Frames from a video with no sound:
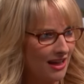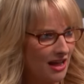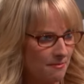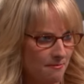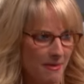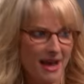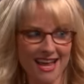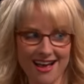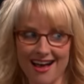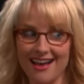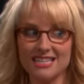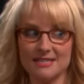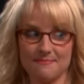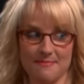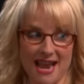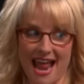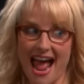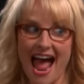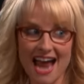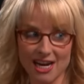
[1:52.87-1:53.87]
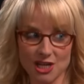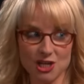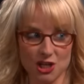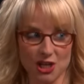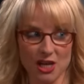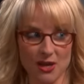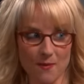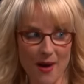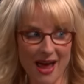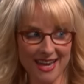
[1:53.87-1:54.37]
My husband
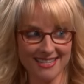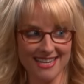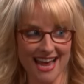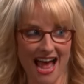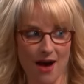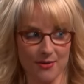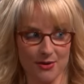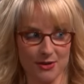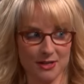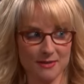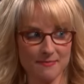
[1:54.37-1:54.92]
actually went to outer